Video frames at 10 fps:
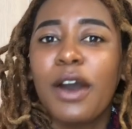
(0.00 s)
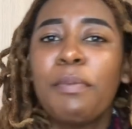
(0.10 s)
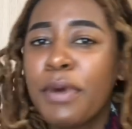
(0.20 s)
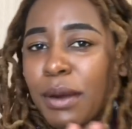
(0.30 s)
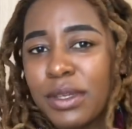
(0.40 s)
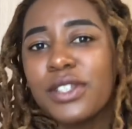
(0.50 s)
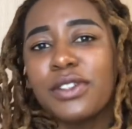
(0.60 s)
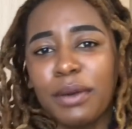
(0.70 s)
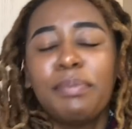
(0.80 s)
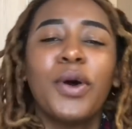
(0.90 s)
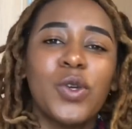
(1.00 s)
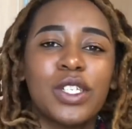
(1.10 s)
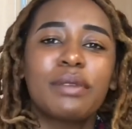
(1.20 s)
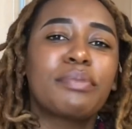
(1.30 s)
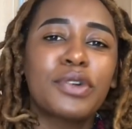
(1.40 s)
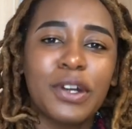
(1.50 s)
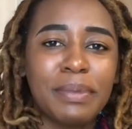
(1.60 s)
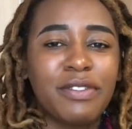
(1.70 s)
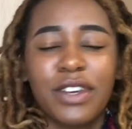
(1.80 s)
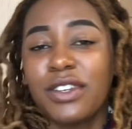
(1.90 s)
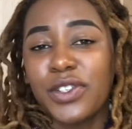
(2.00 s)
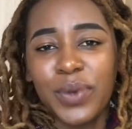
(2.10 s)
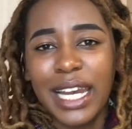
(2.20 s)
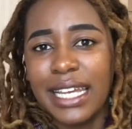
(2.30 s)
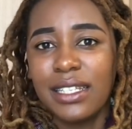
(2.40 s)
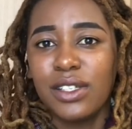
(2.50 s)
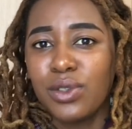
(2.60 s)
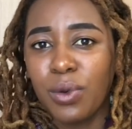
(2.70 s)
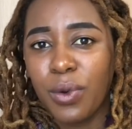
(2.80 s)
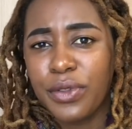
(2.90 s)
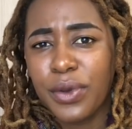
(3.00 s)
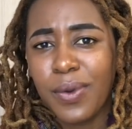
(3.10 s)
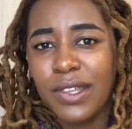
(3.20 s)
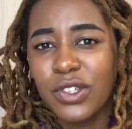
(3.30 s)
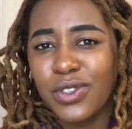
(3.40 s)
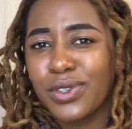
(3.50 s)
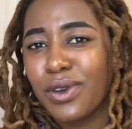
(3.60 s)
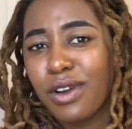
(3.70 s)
I'll probably start posting proper videos related to all the questions you